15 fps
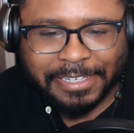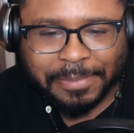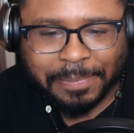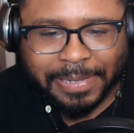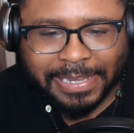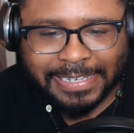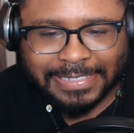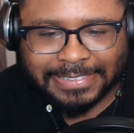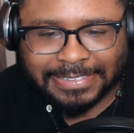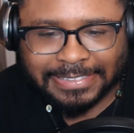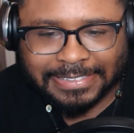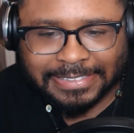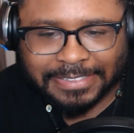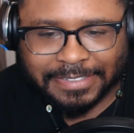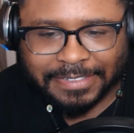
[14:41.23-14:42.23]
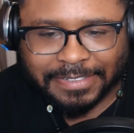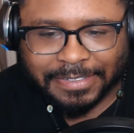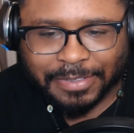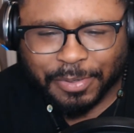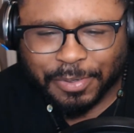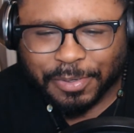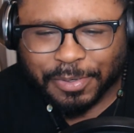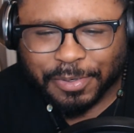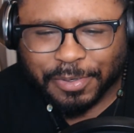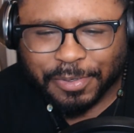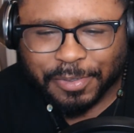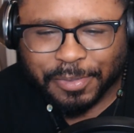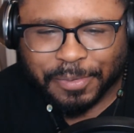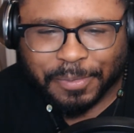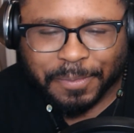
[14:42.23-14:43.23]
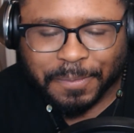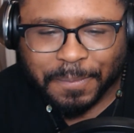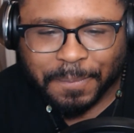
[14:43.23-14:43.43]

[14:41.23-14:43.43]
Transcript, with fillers: Keep passing. Woo!